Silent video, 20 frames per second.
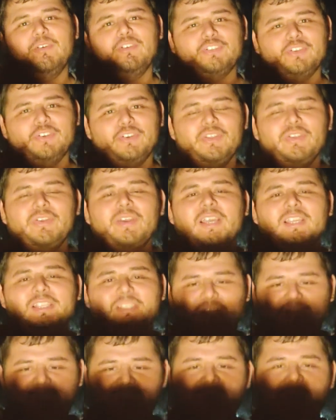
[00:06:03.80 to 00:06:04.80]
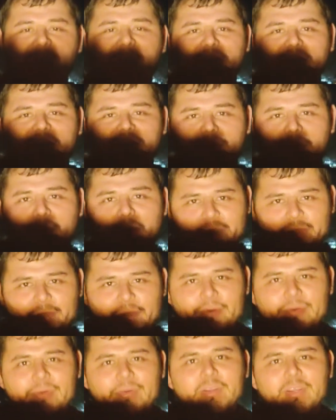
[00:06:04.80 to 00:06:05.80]
we'll show you guys us cooking it tomorrow
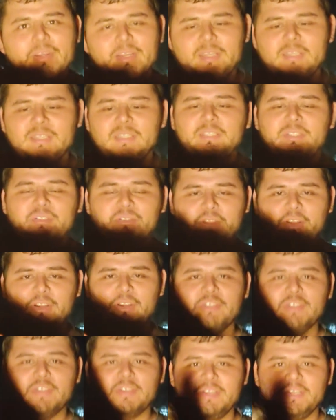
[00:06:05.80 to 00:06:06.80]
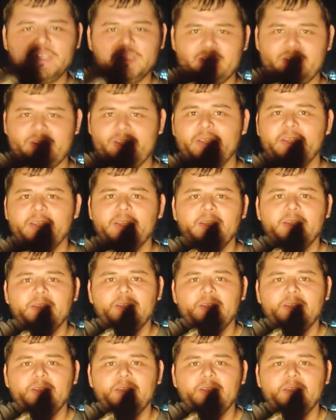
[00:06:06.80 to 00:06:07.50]
though, because it's too dark to cook it today.